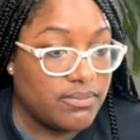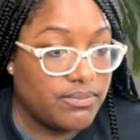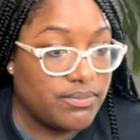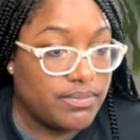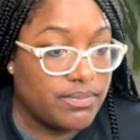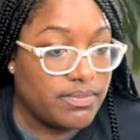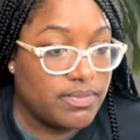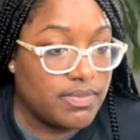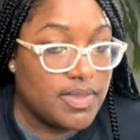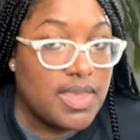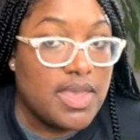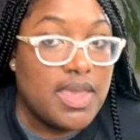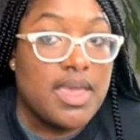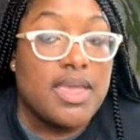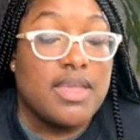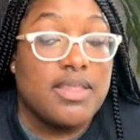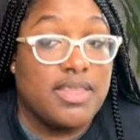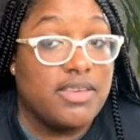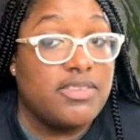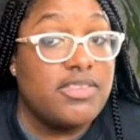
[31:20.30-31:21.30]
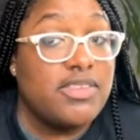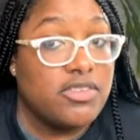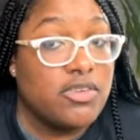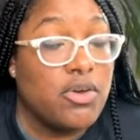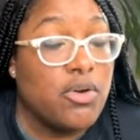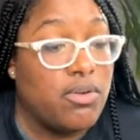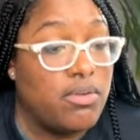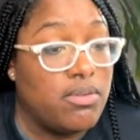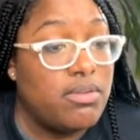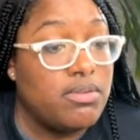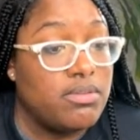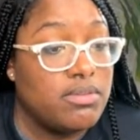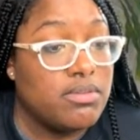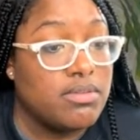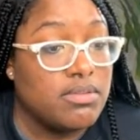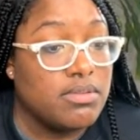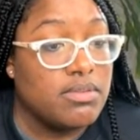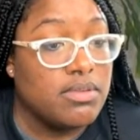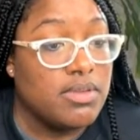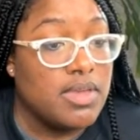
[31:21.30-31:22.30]
Mm-hmm. This is cool.
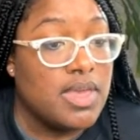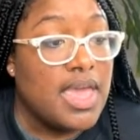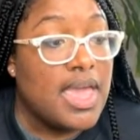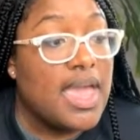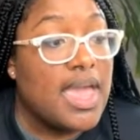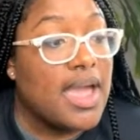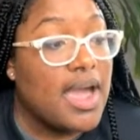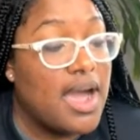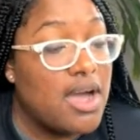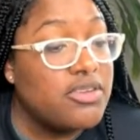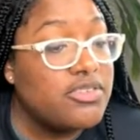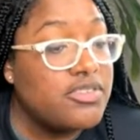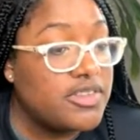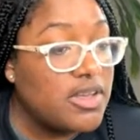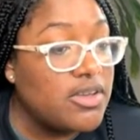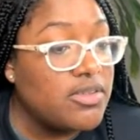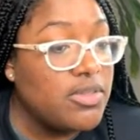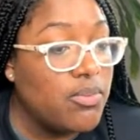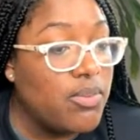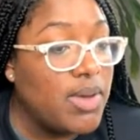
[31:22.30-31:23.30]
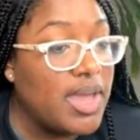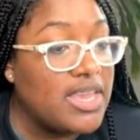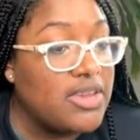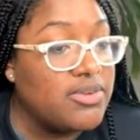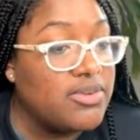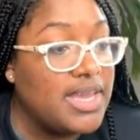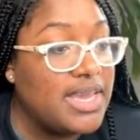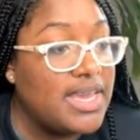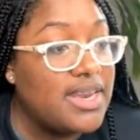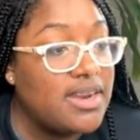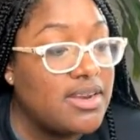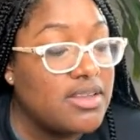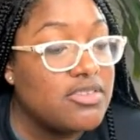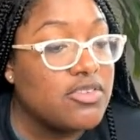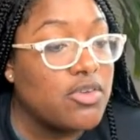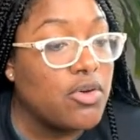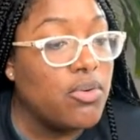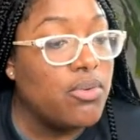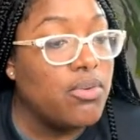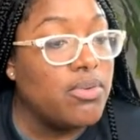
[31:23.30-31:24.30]
Also, the way you did it is
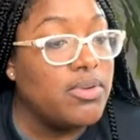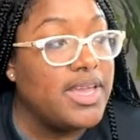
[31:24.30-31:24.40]
cool.